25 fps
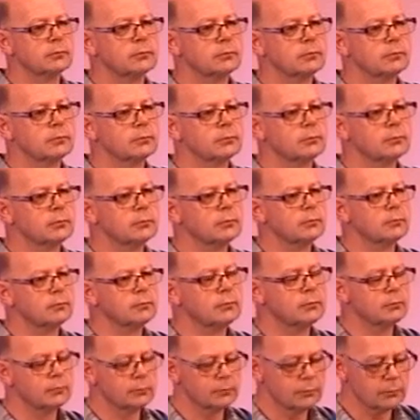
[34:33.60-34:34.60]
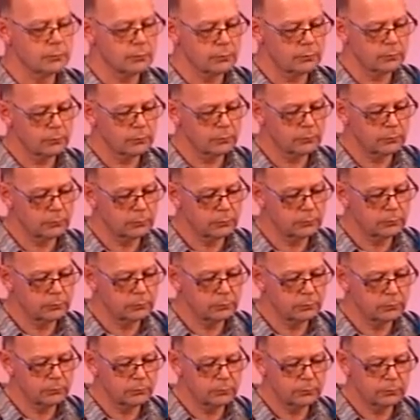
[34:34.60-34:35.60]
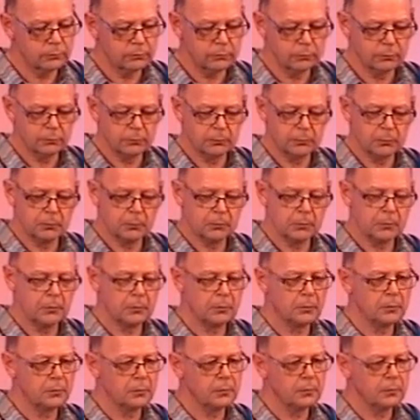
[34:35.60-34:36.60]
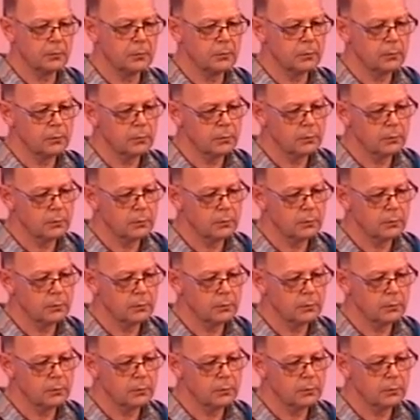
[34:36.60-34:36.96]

[no speech]